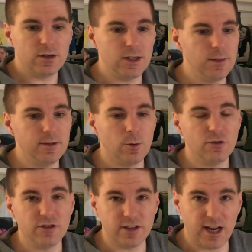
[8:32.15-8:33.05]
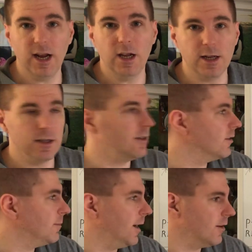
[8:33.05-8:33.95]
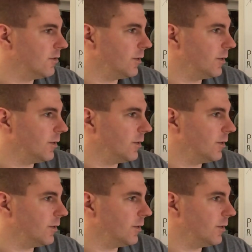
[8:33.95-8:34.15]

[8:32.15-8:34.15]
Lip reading: teams that were just killing it this past